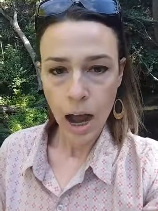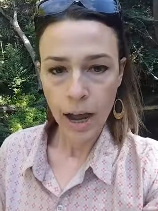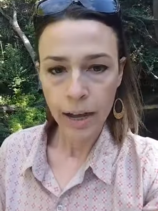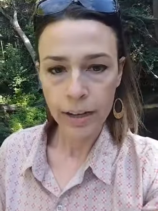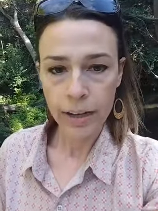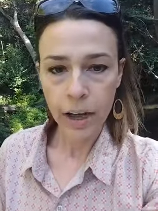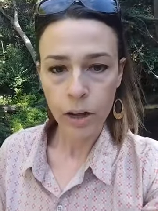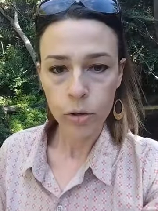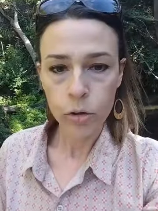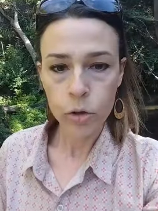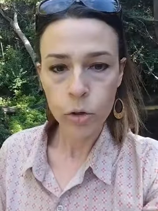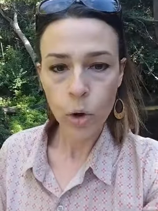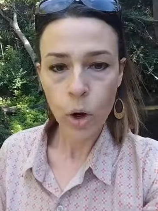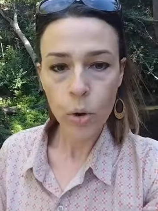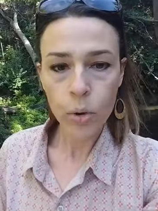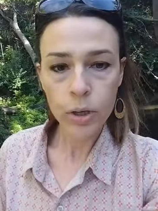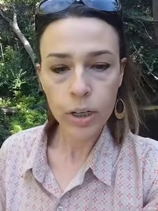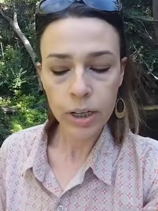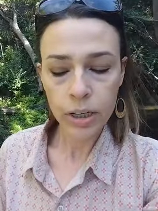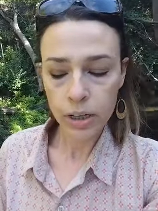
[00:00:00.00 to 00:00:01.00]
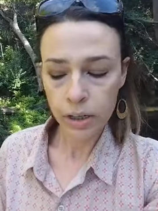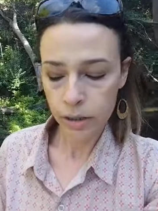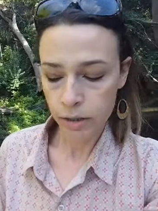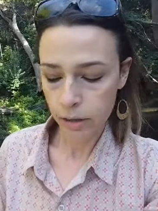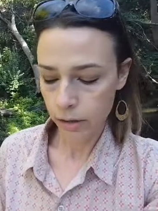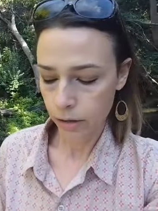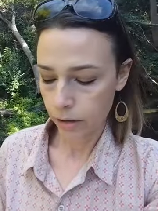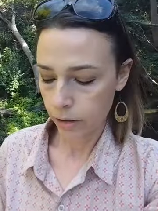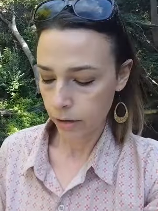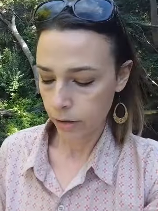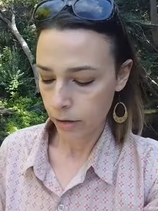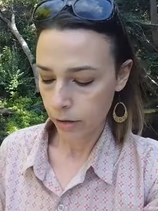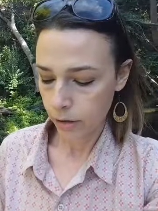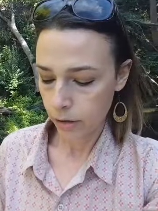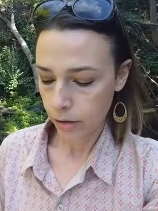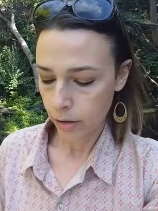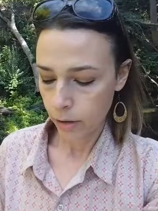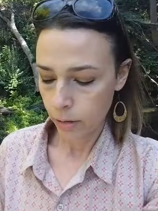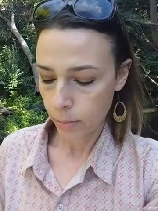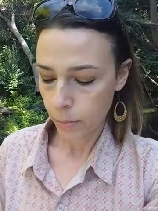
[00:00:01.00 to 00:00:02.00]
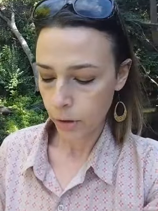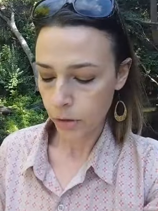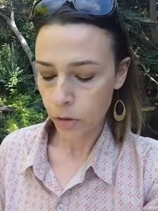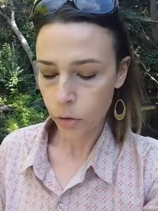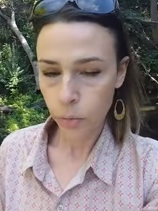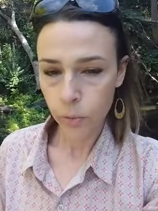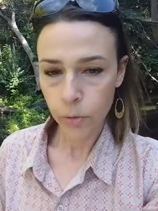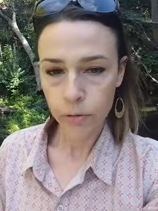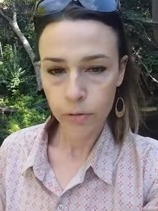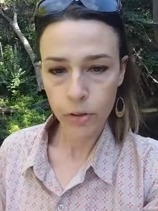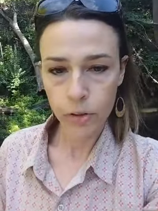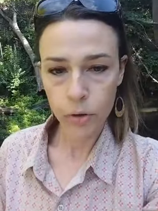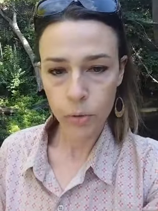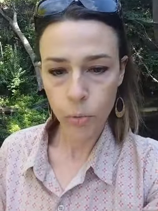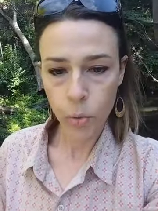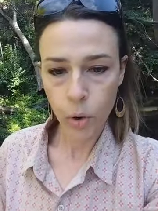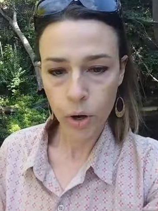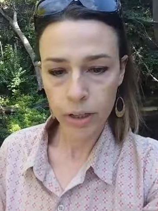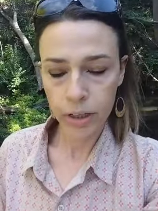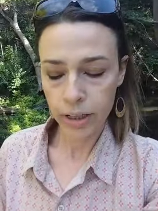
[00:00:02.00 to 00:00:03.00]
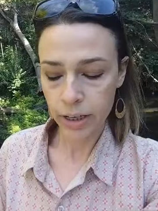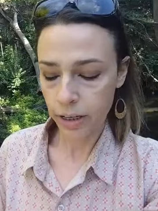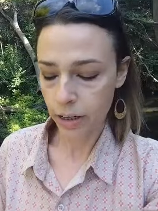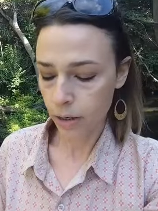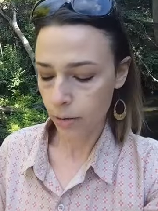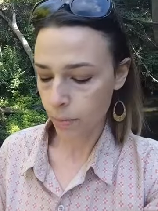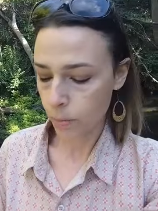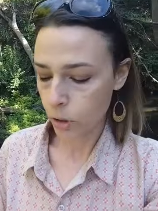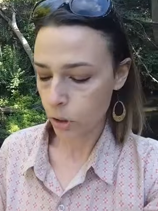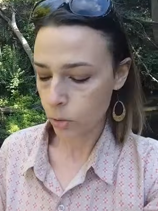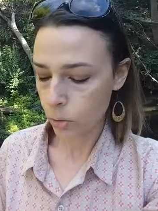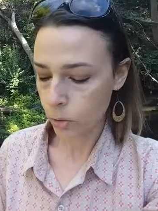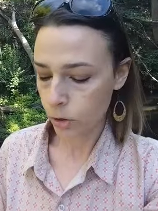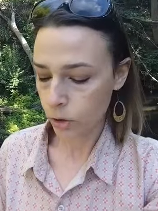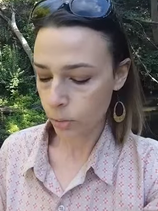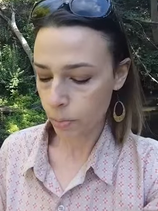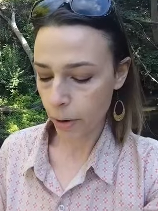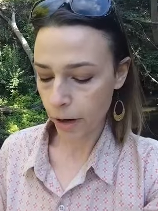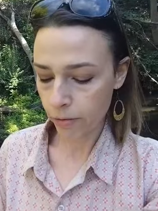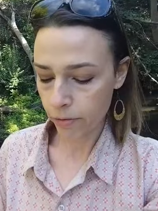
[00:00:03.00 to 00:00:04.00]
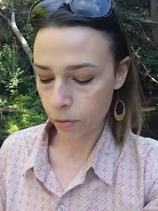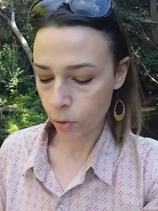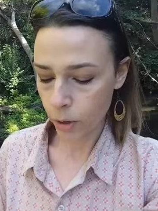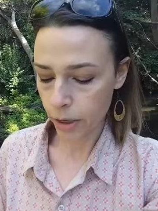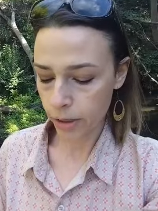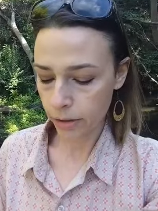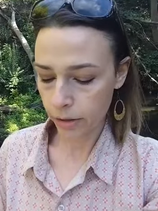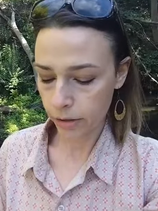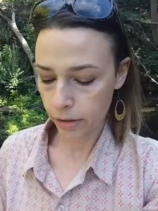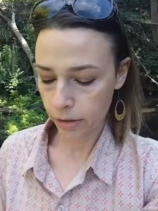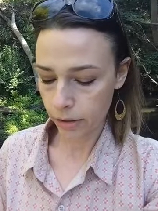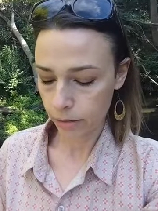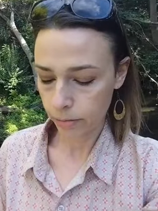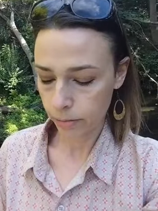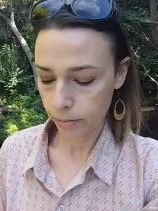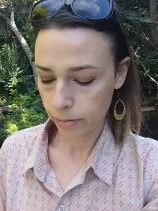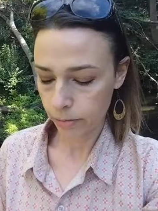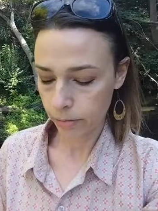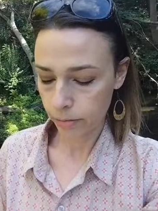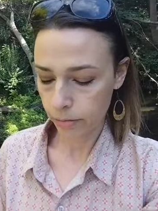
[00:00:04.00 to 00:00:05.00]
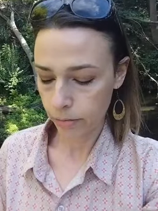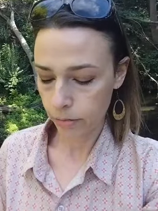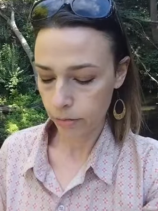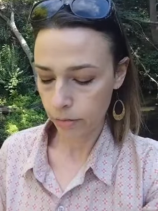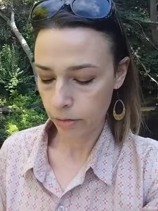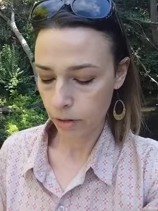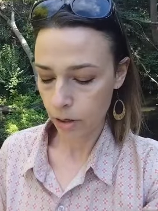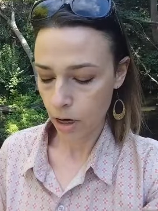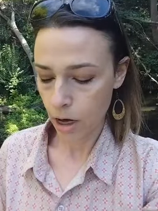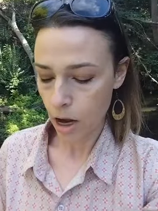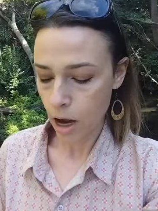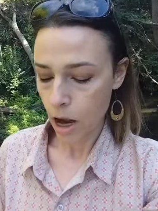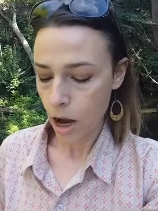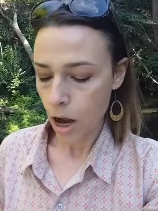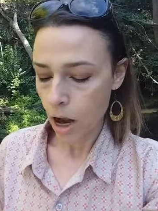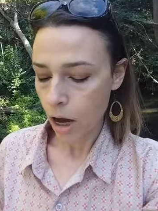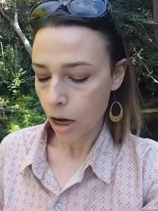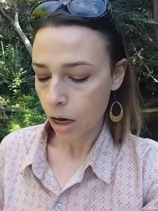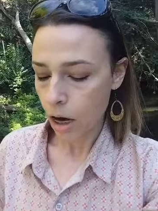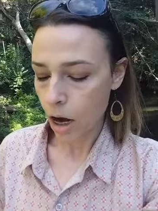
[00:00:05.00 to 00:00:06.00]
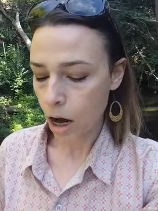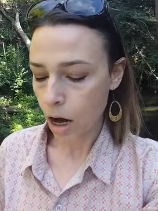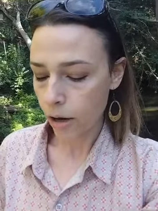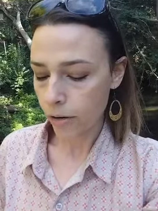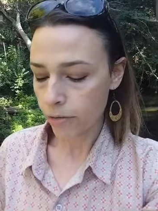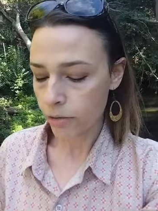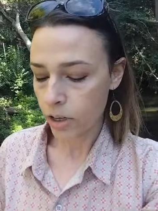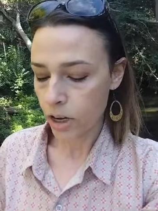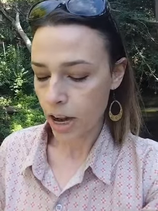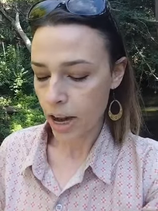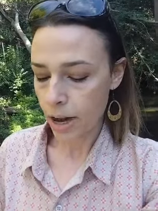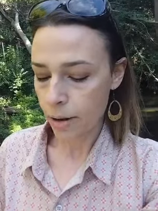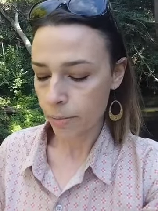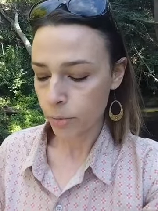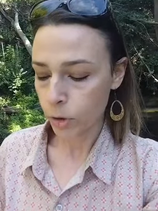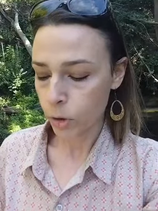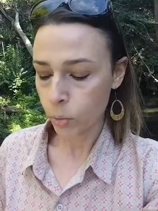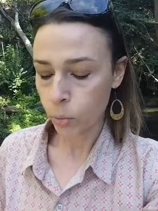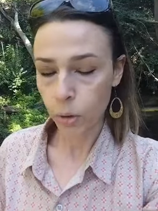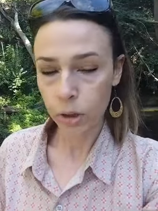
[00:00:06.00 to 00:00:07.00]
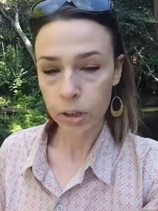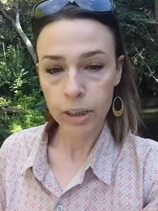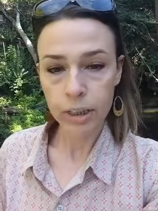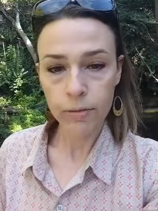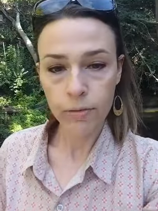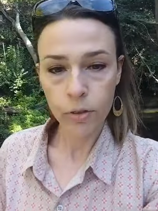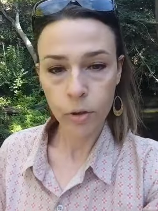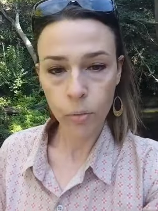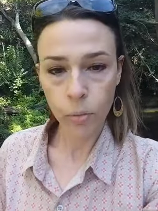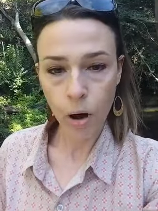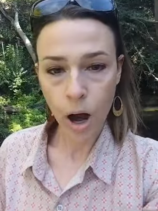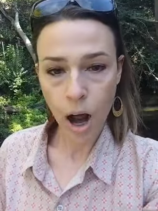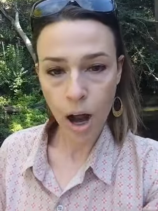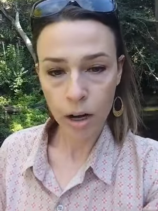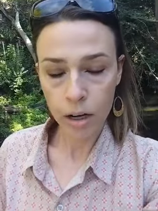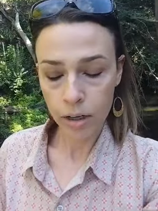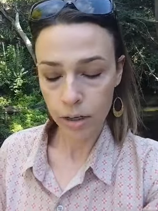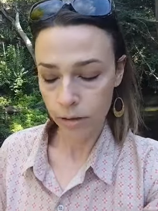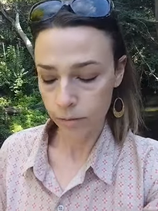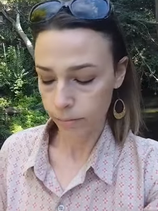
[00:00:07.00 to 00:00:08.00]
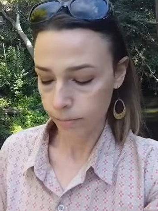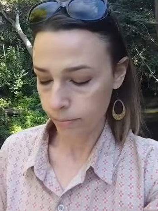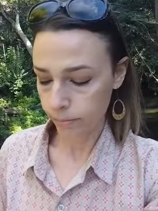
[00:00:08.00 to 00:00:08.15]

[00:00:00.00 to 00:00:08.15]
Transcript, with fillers: I yell, Trochee! But the river's roiling mutes my voice. Carved names relieve the rock.